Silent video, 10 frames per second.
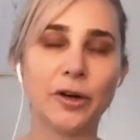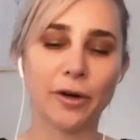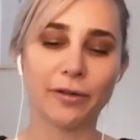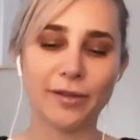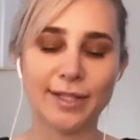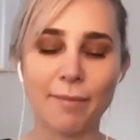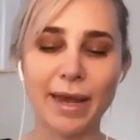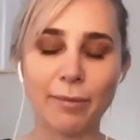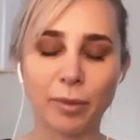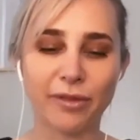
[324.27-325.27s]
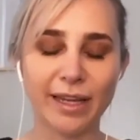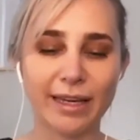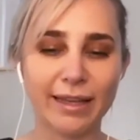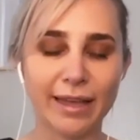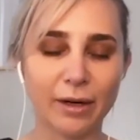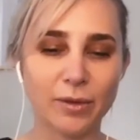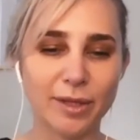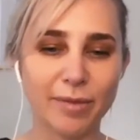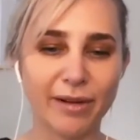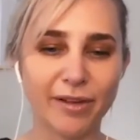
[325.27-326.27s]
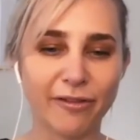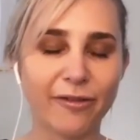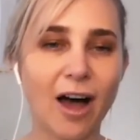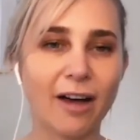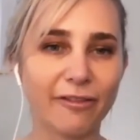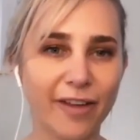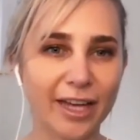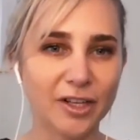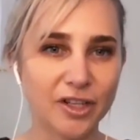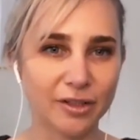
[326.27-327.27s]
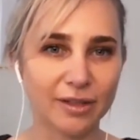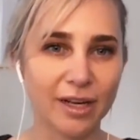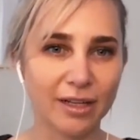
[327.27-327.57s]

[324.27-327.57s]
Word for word: you know, some people thinking that it was a bit of a far-fetched